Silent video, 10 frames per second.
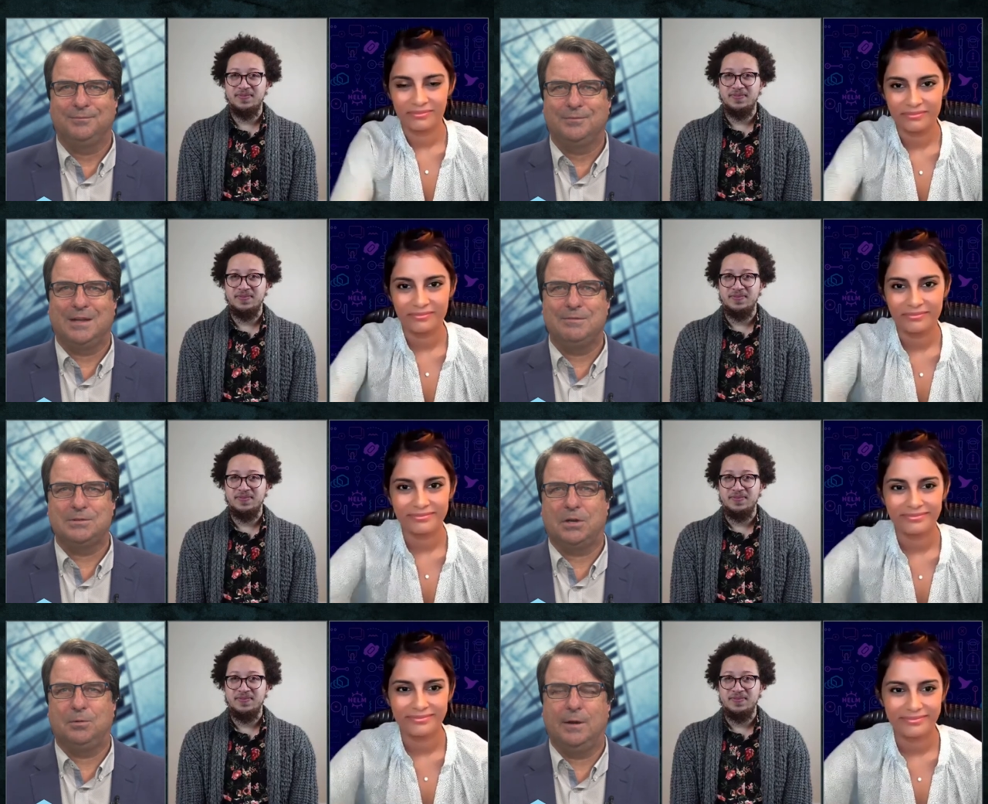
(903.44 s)
Speaker 1: Give us
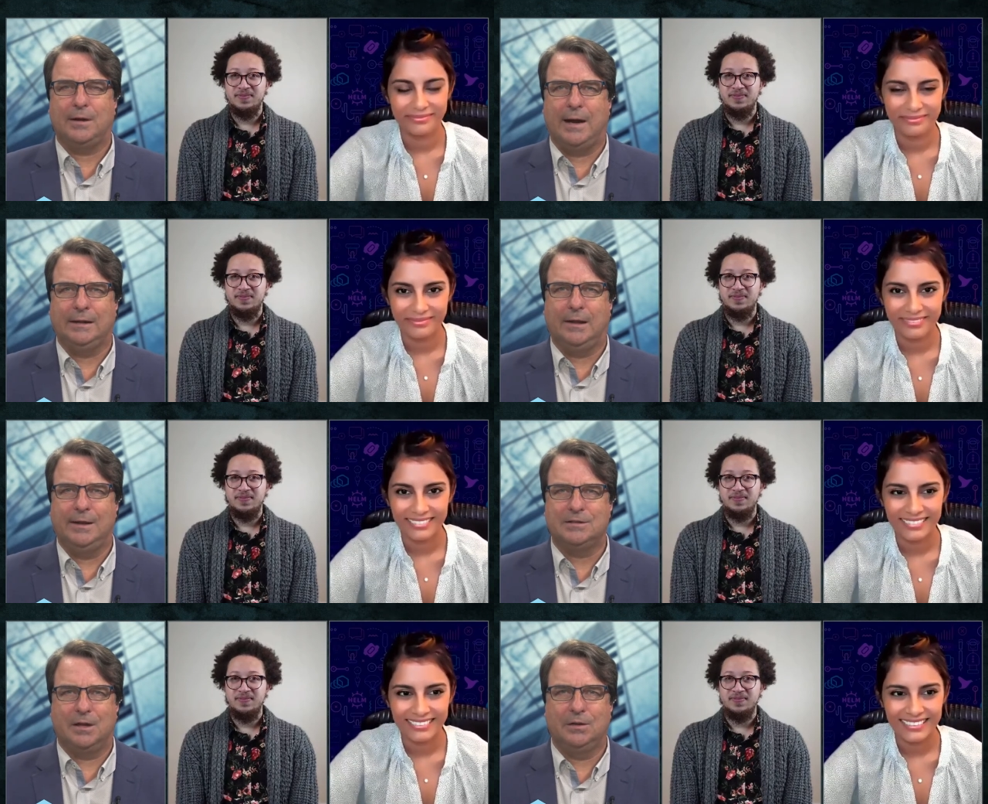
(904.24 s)
the quick
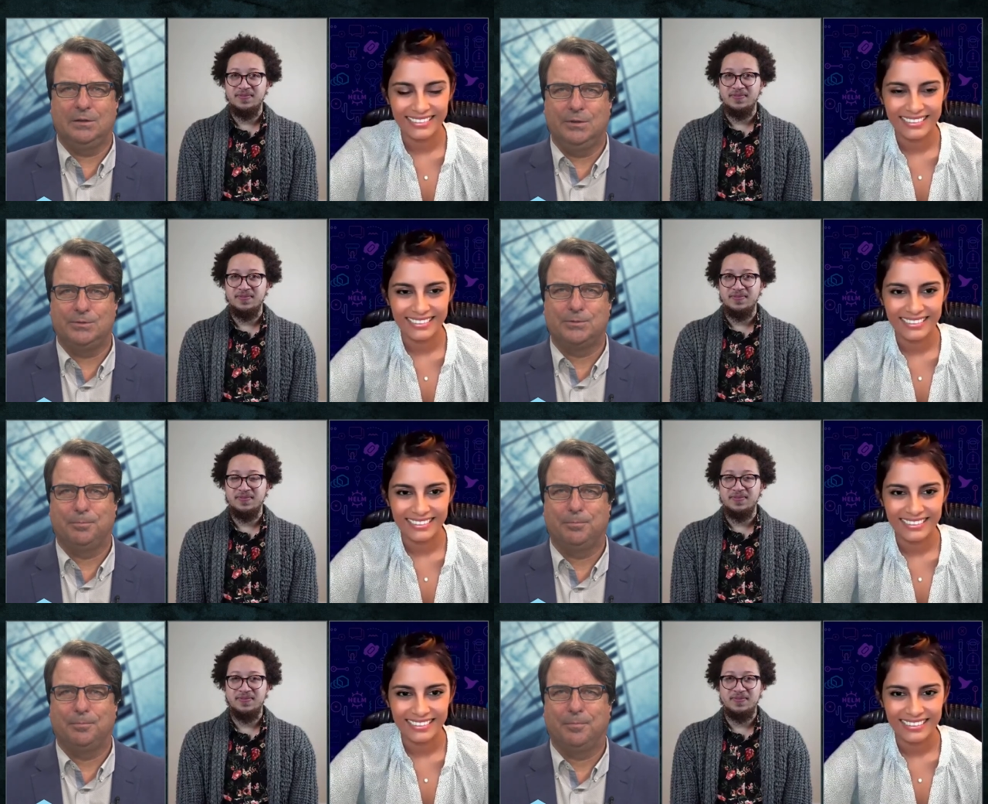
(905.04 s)
highlights on the news.
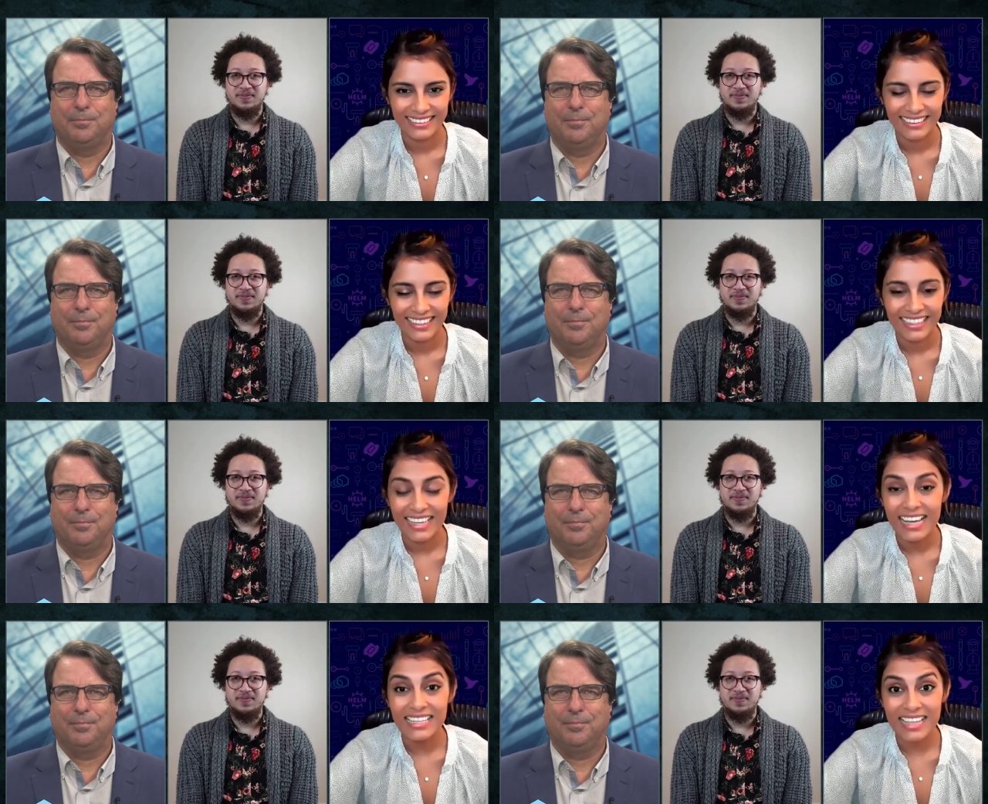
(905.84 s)

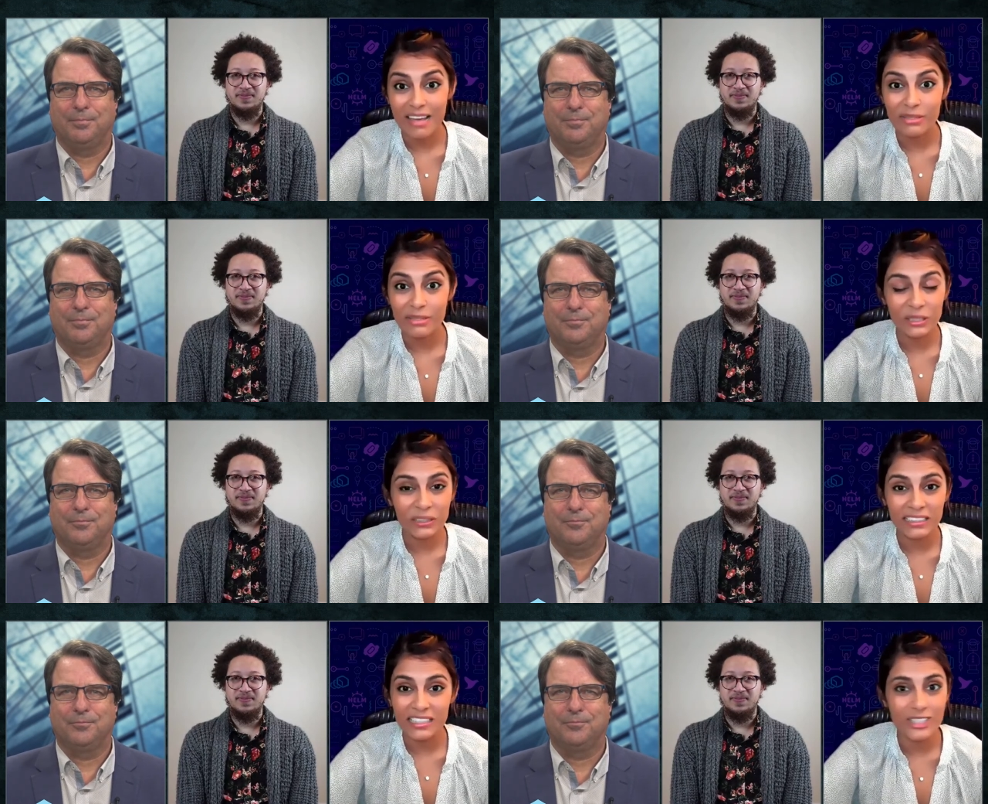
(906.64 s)
Speaker 2: Yes,
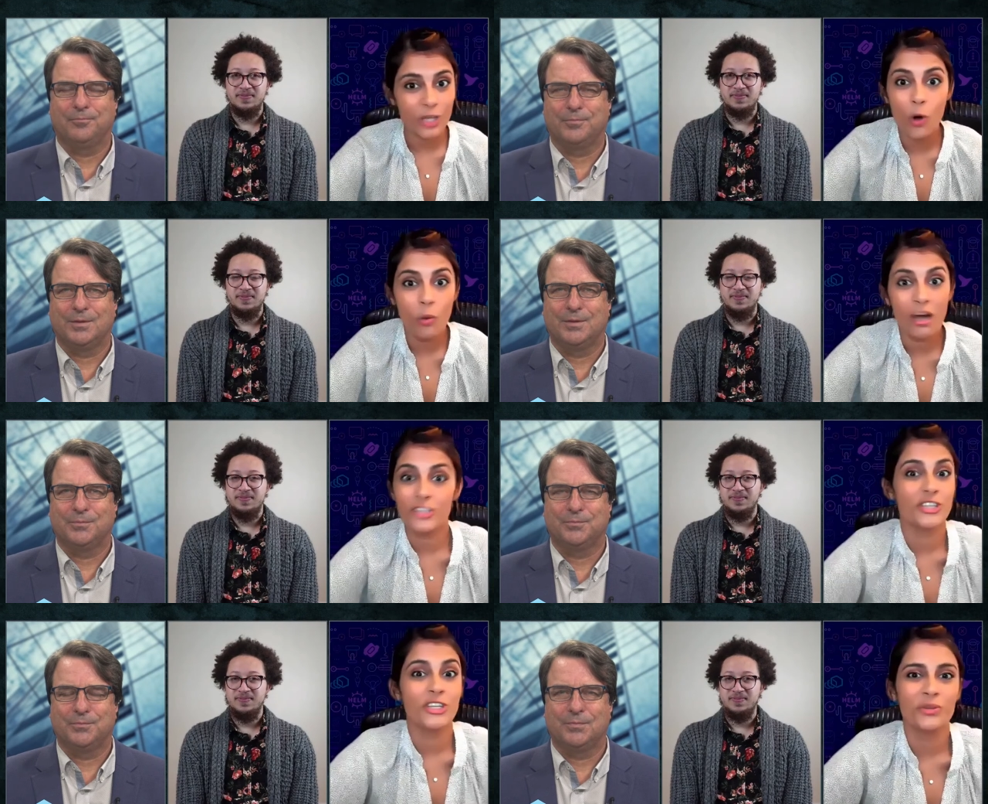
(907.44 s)
absolutely. So
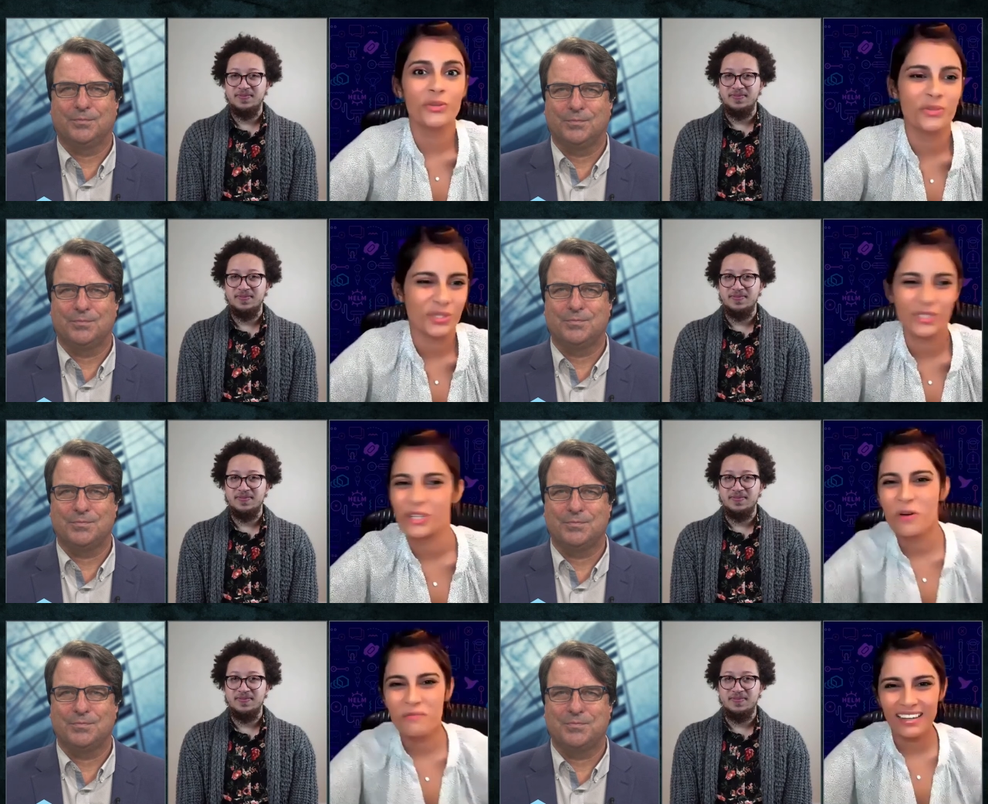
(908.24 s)
much news,
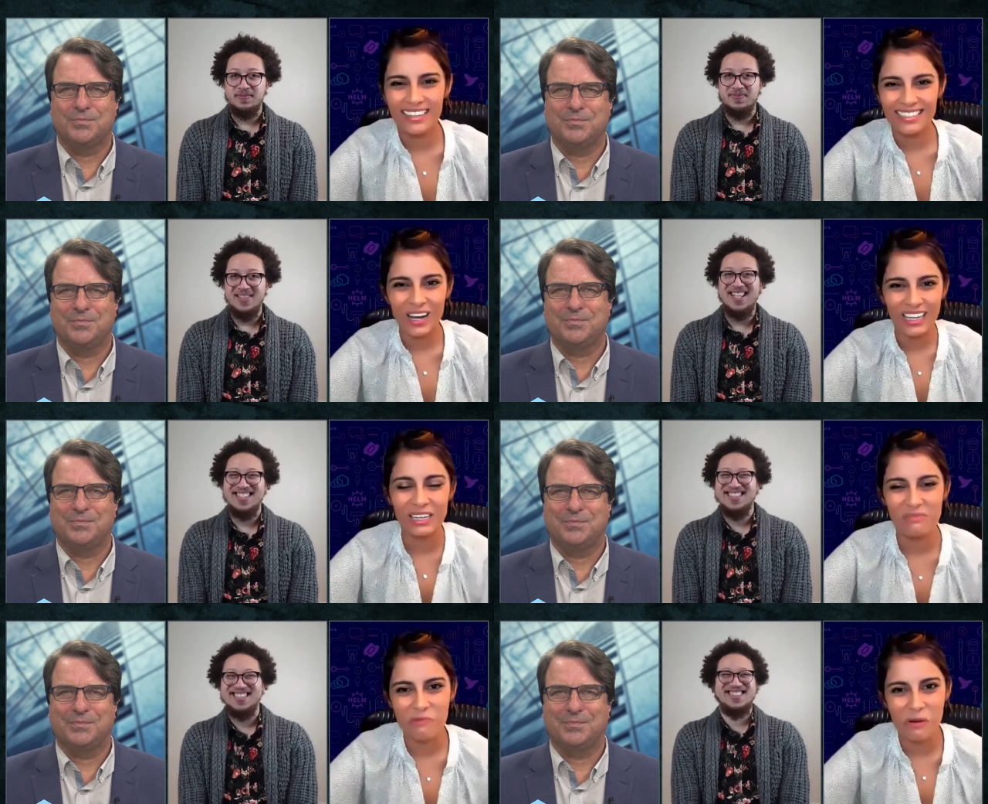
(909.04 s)
so many
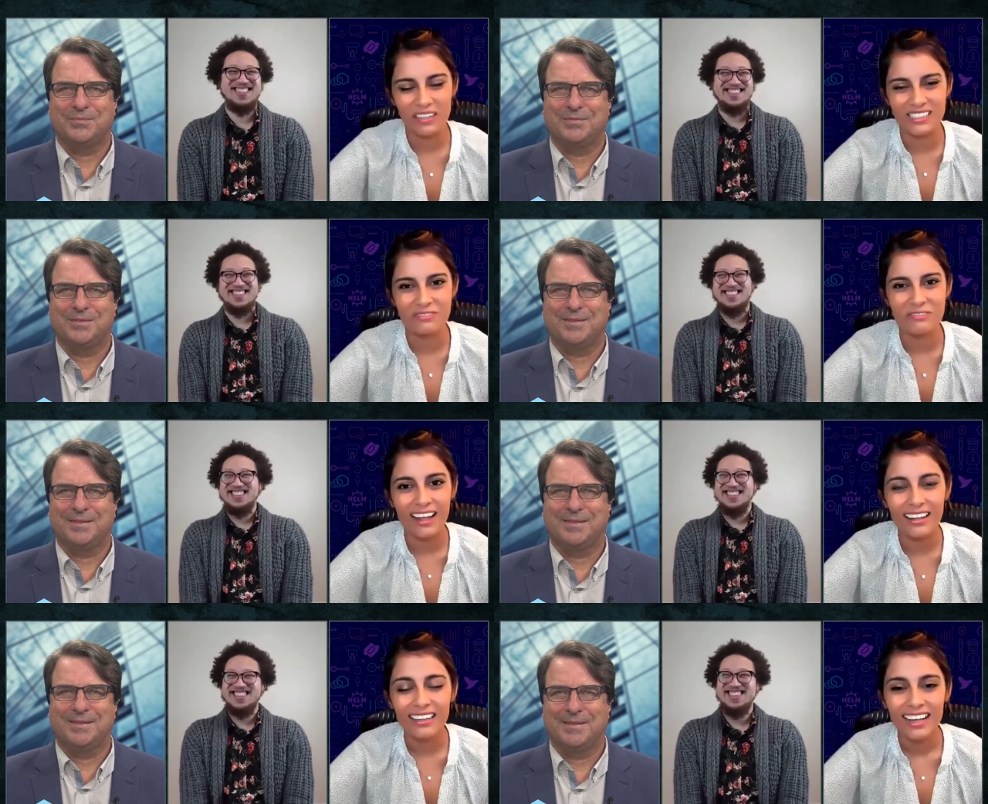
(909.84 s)
talking points.
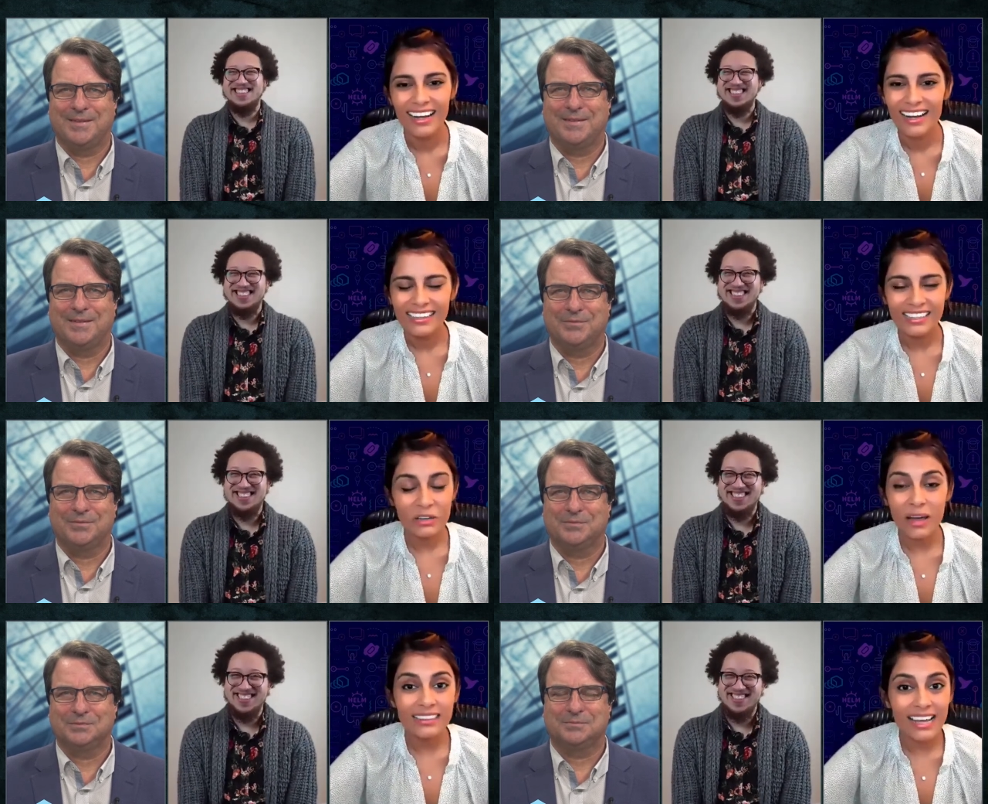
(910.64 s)
Well, you
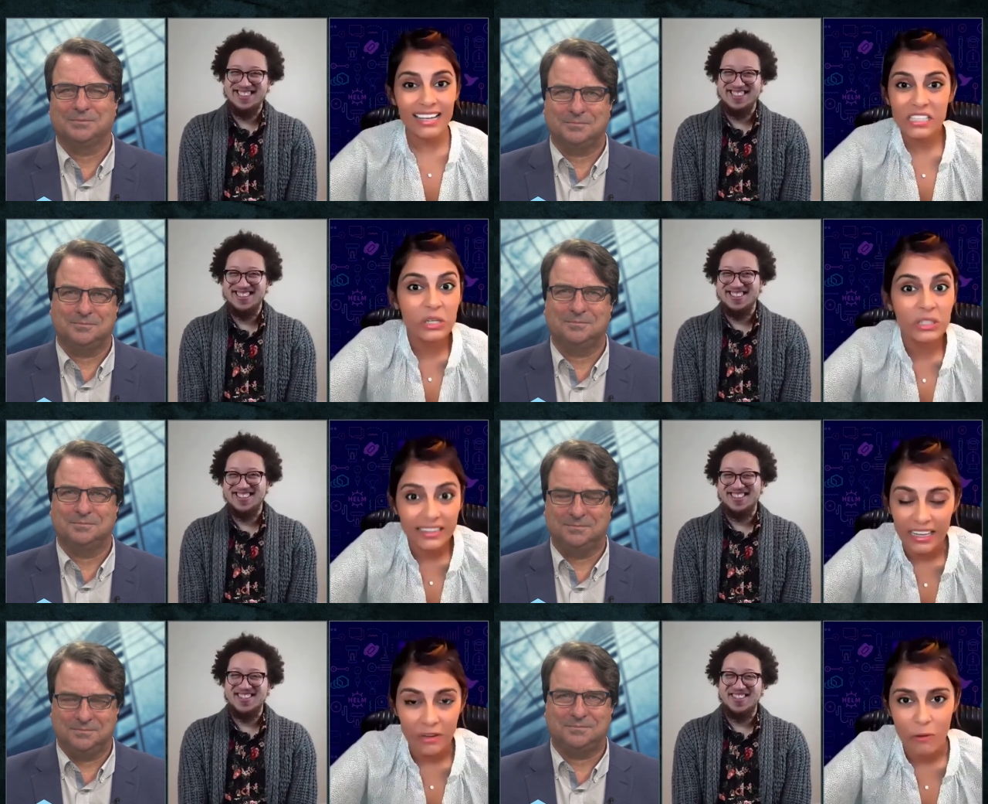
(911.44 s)
know, and that's a good thing.